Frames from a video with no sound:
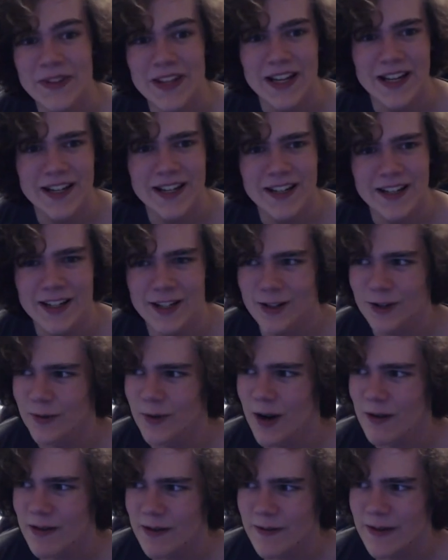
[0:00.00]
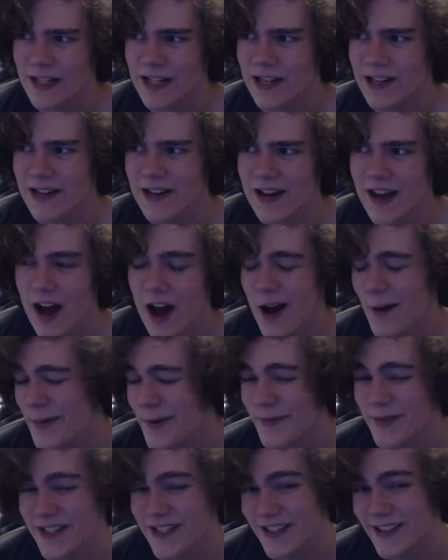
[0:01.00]
uh, it'll probably be done
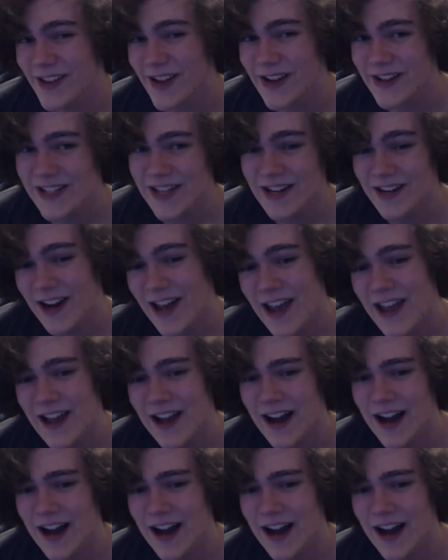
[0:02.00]
optimistically on Saturday,